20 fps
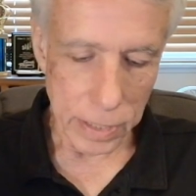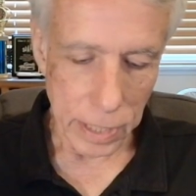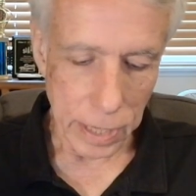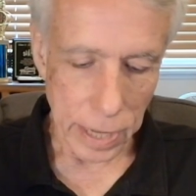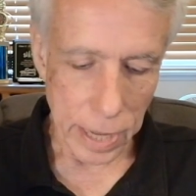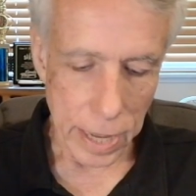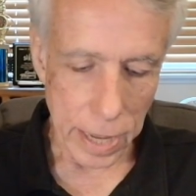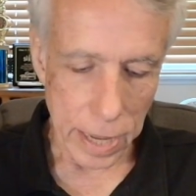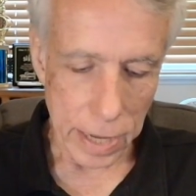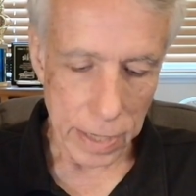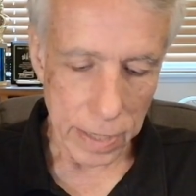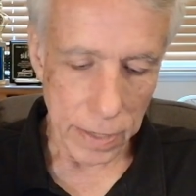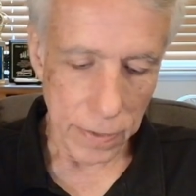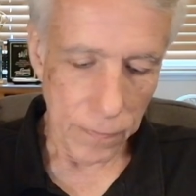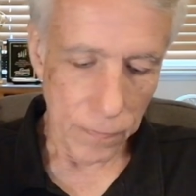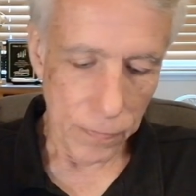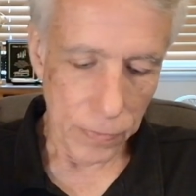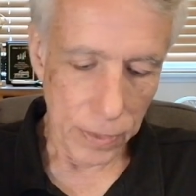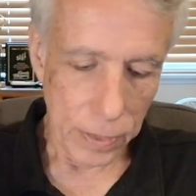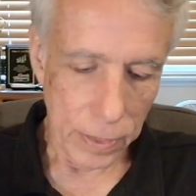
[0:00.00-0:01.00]
at A
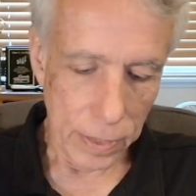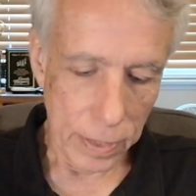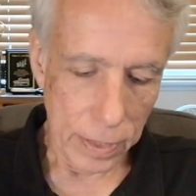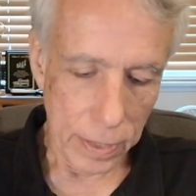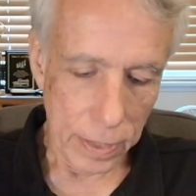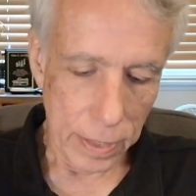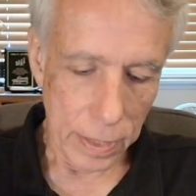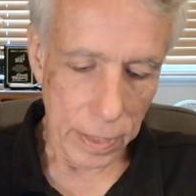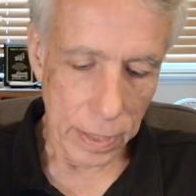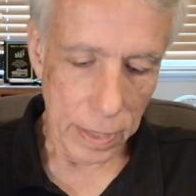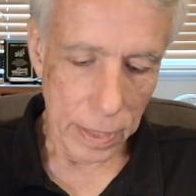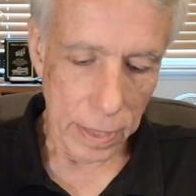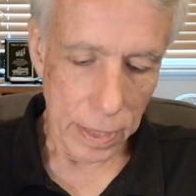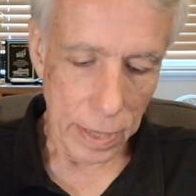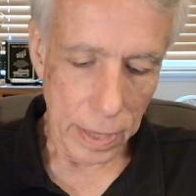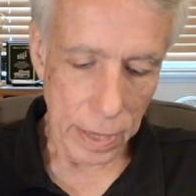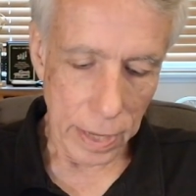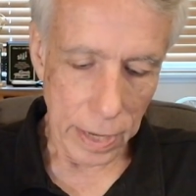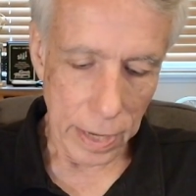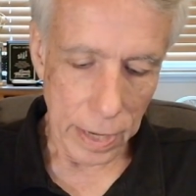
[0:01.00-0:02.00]

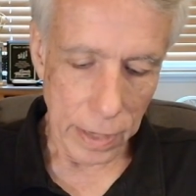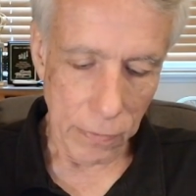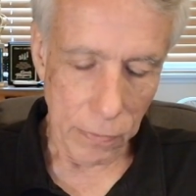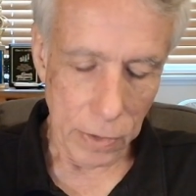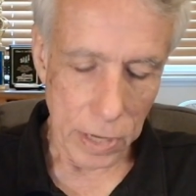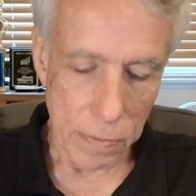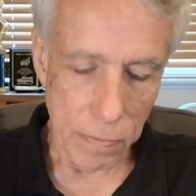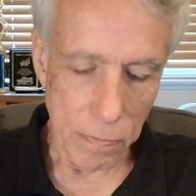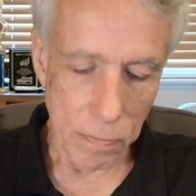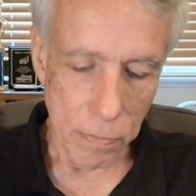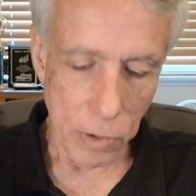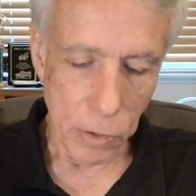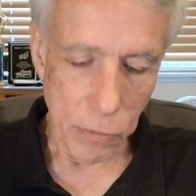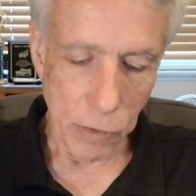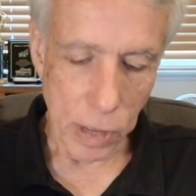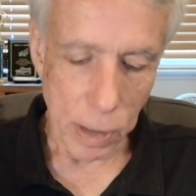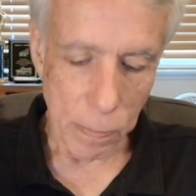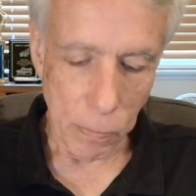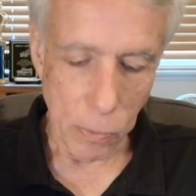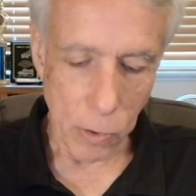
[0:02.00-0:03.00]
and we move
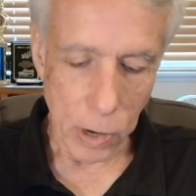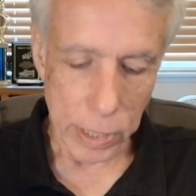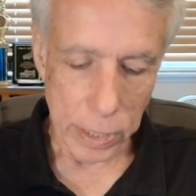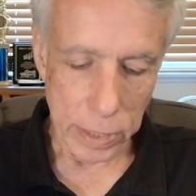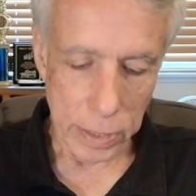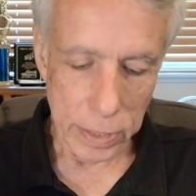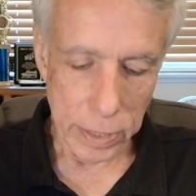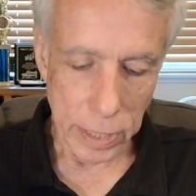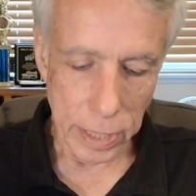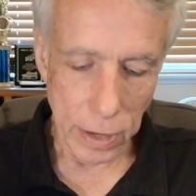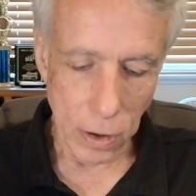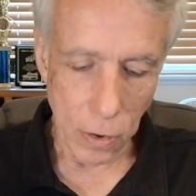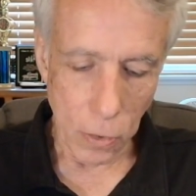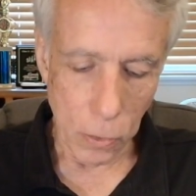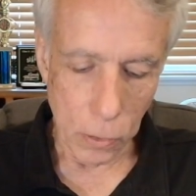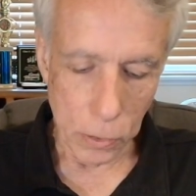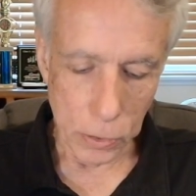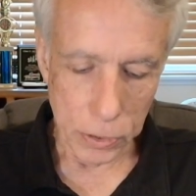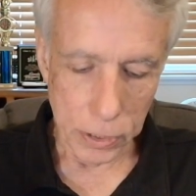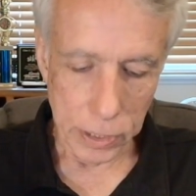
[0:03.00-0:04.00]
up one
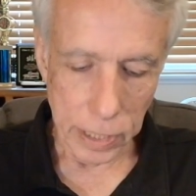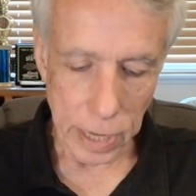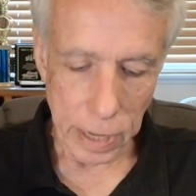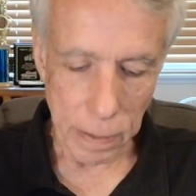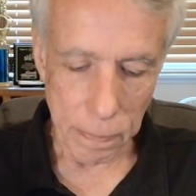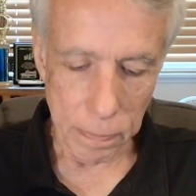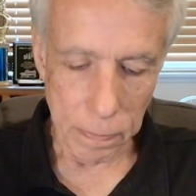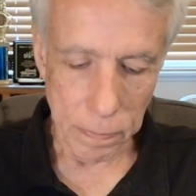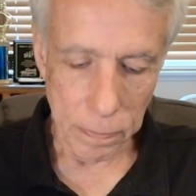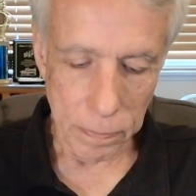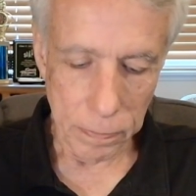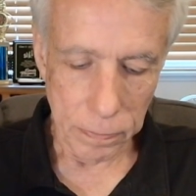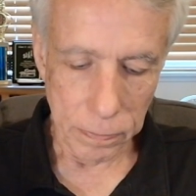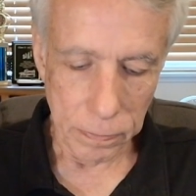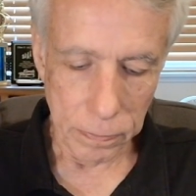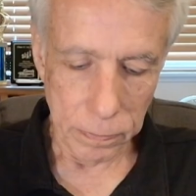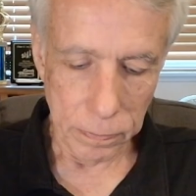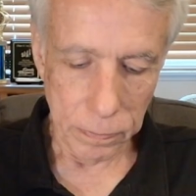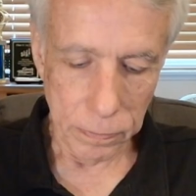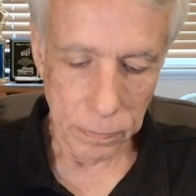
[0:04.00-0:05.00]
whole step,
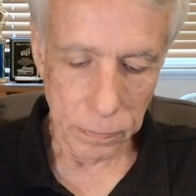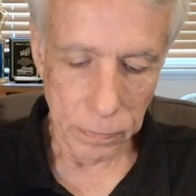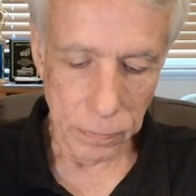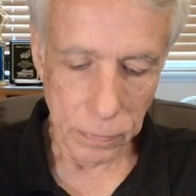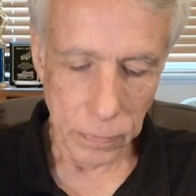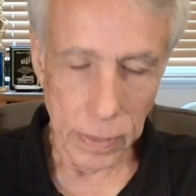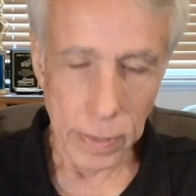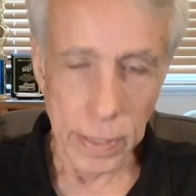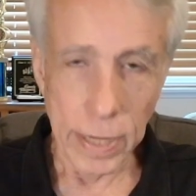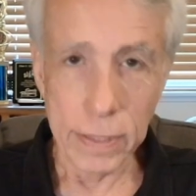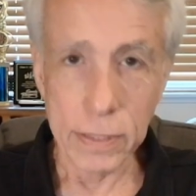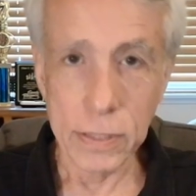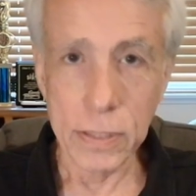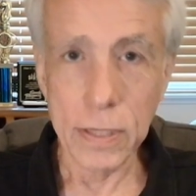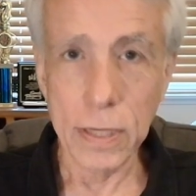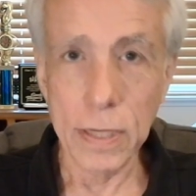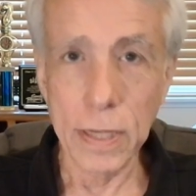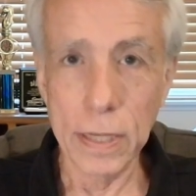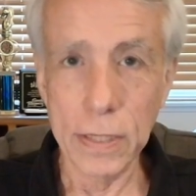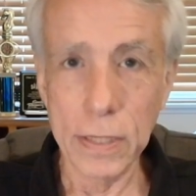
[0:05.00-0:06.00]

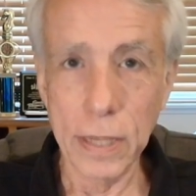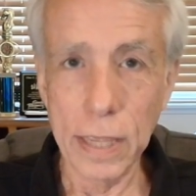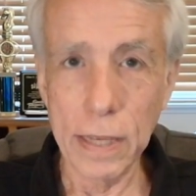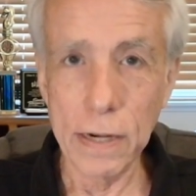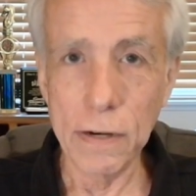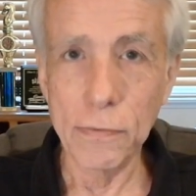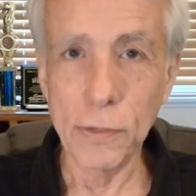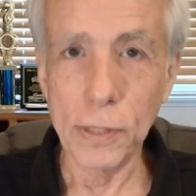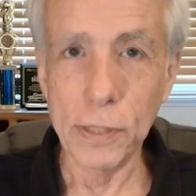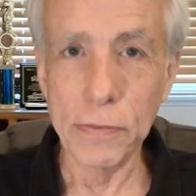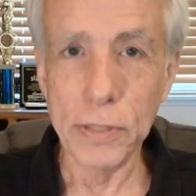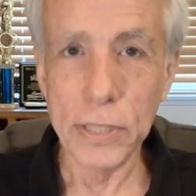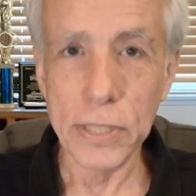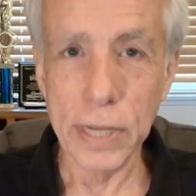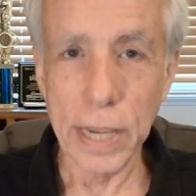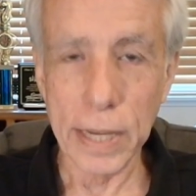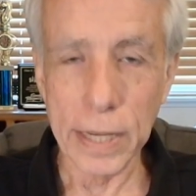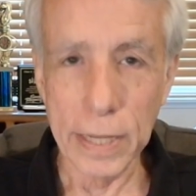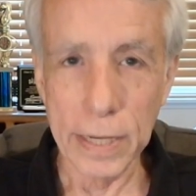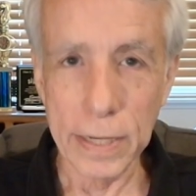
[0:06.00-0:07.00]
that's an interval of a
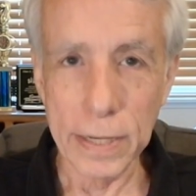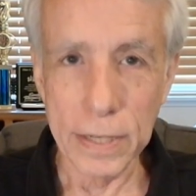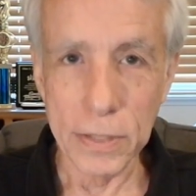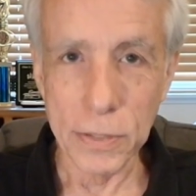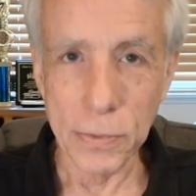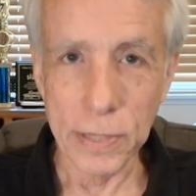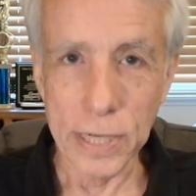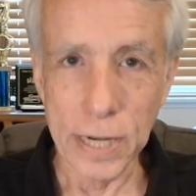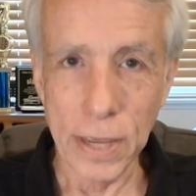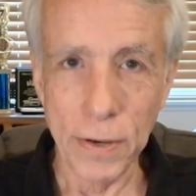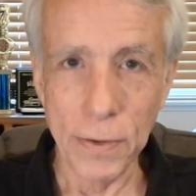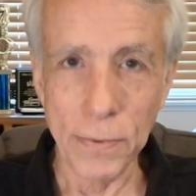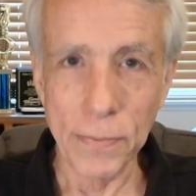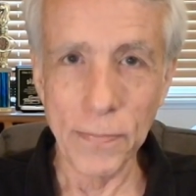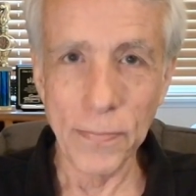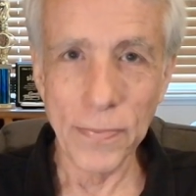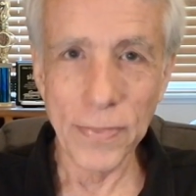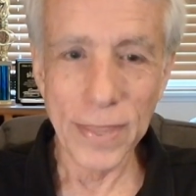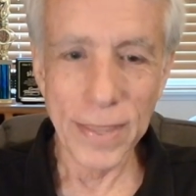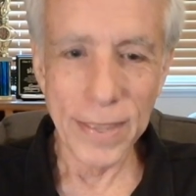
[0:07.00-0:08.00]
second, as we know.
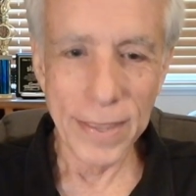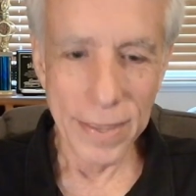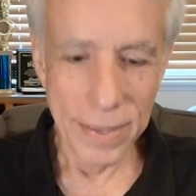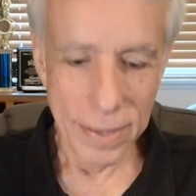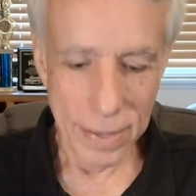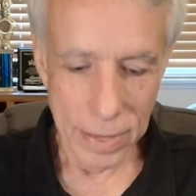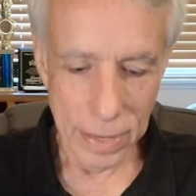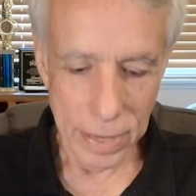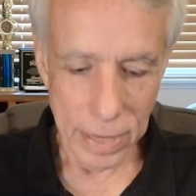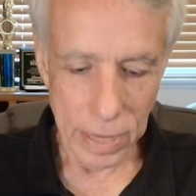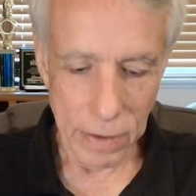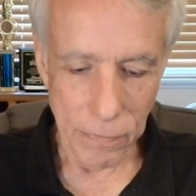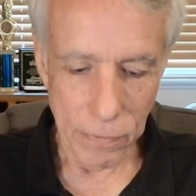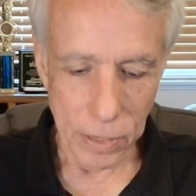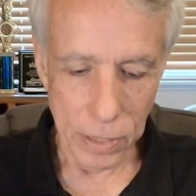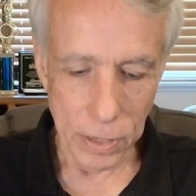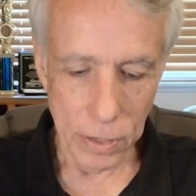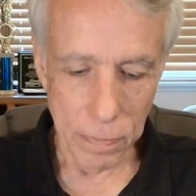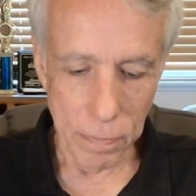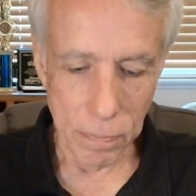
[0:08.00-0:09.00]
If
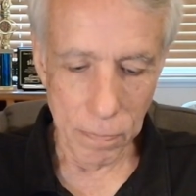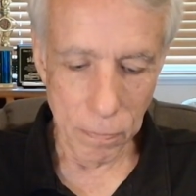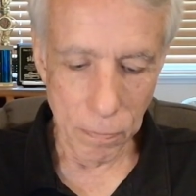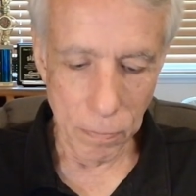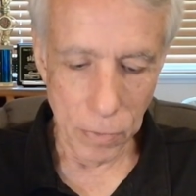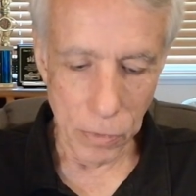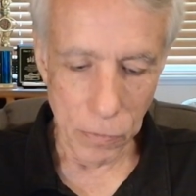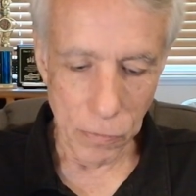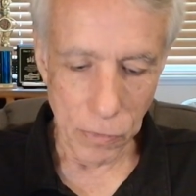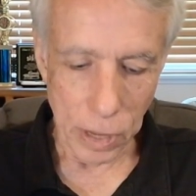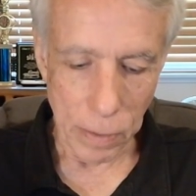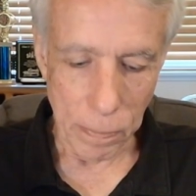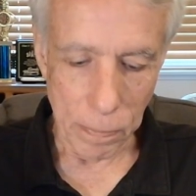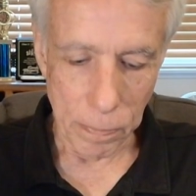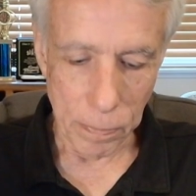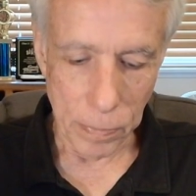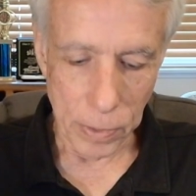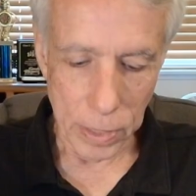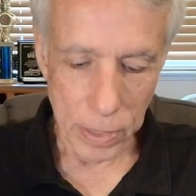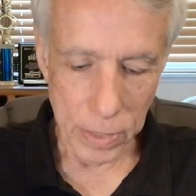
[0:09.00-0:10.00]
we move up
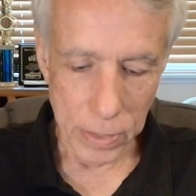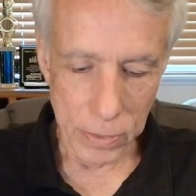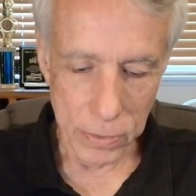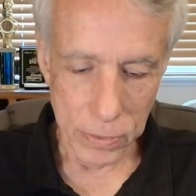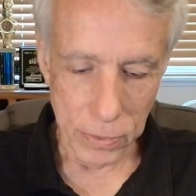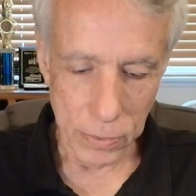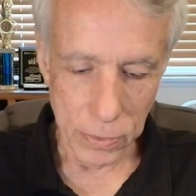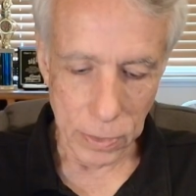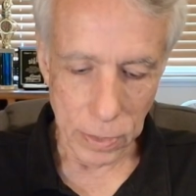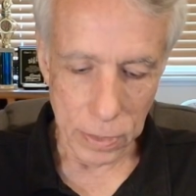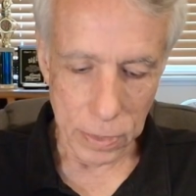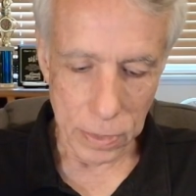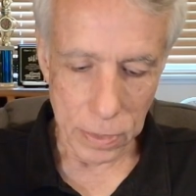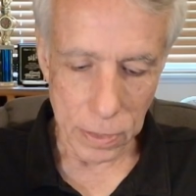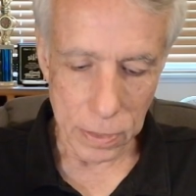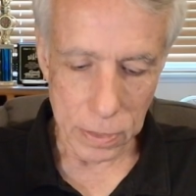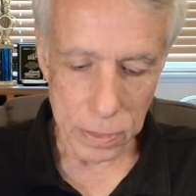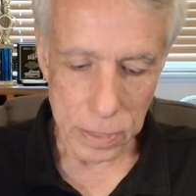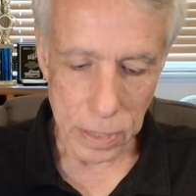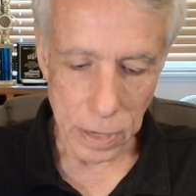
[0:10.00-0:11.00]
to the
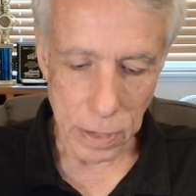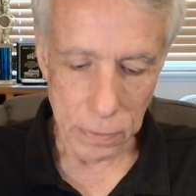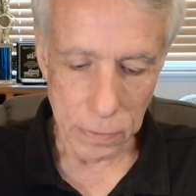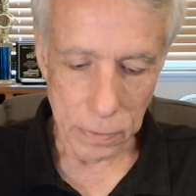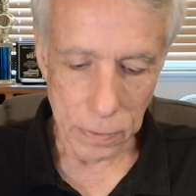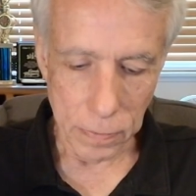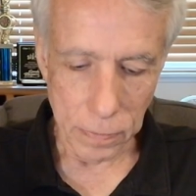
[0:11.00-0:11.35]
third note,